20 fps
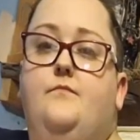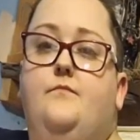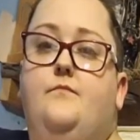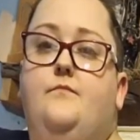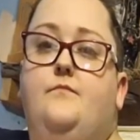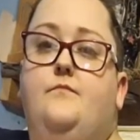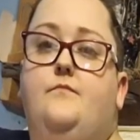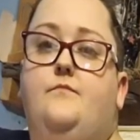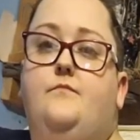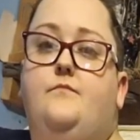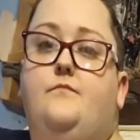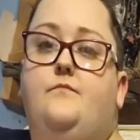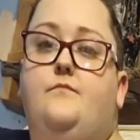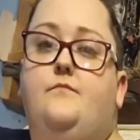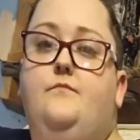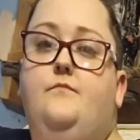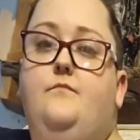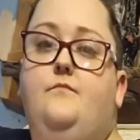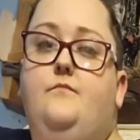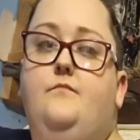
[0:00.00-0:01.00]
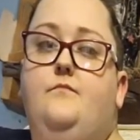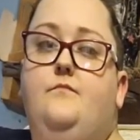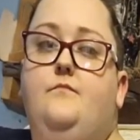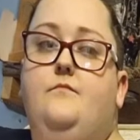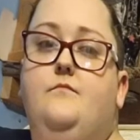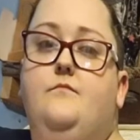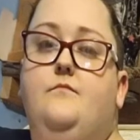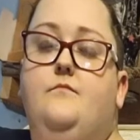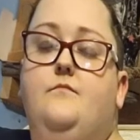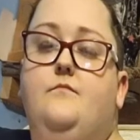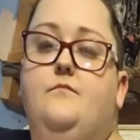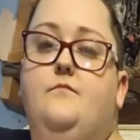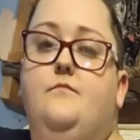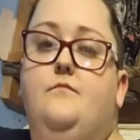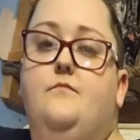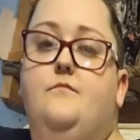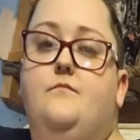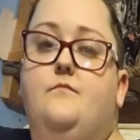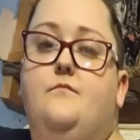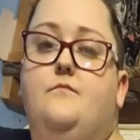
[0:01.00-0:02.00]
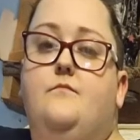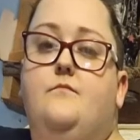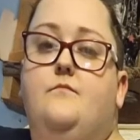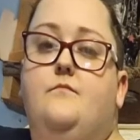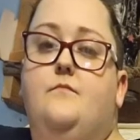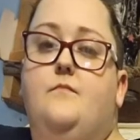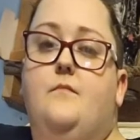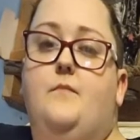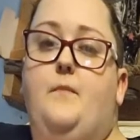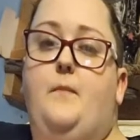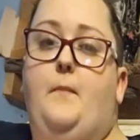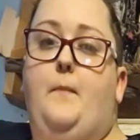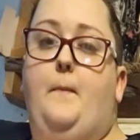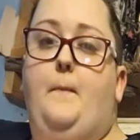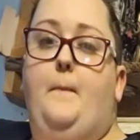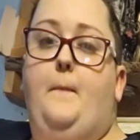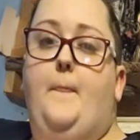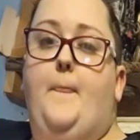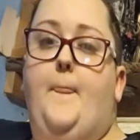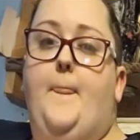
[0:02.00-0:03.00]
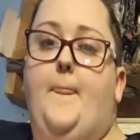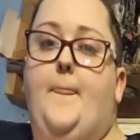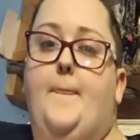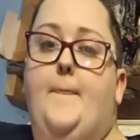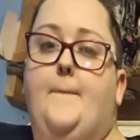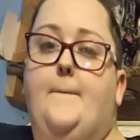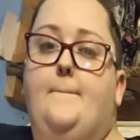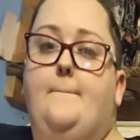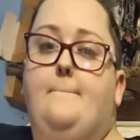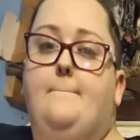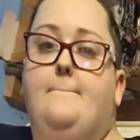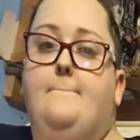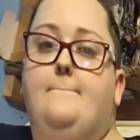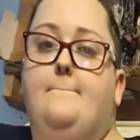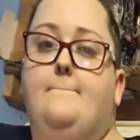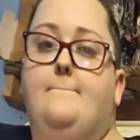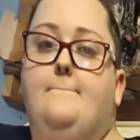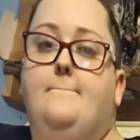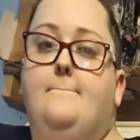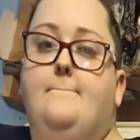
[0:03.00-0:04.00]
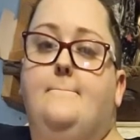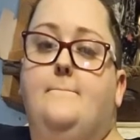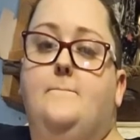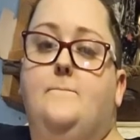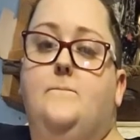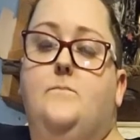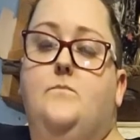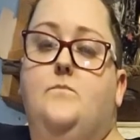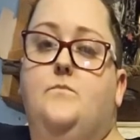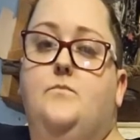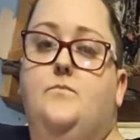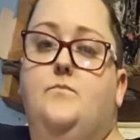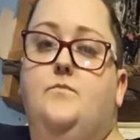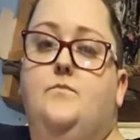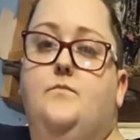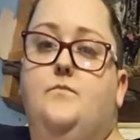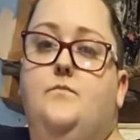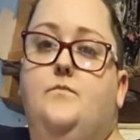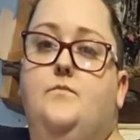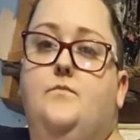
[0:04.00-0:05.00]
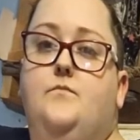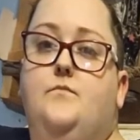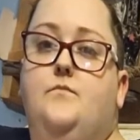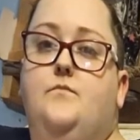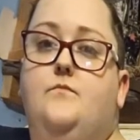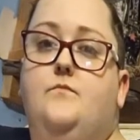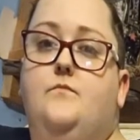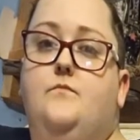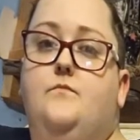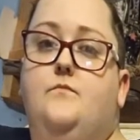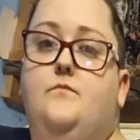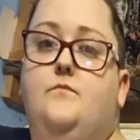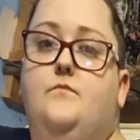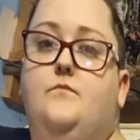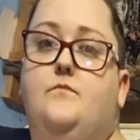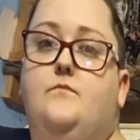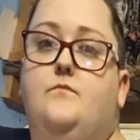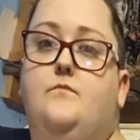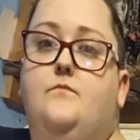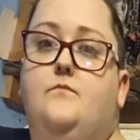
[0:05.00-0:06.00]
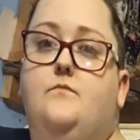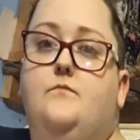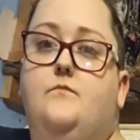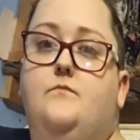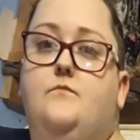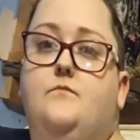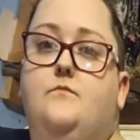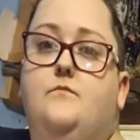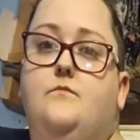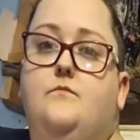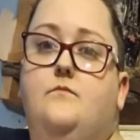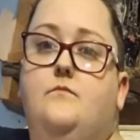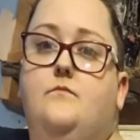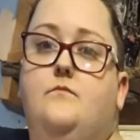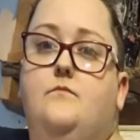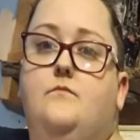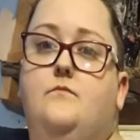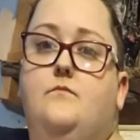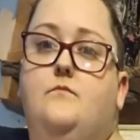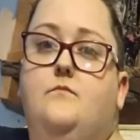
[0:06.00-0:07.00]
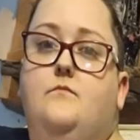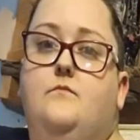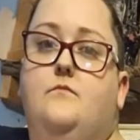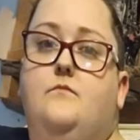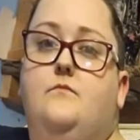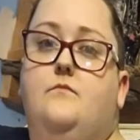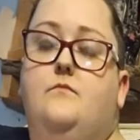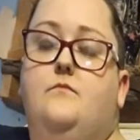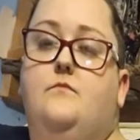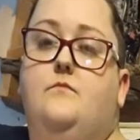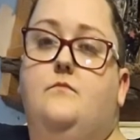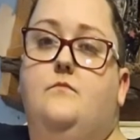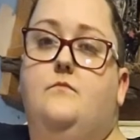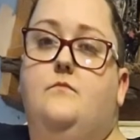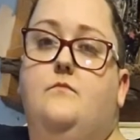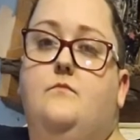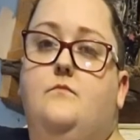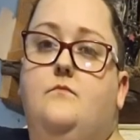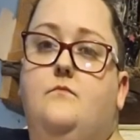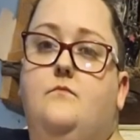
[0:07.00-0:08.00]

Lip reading: (not speaking)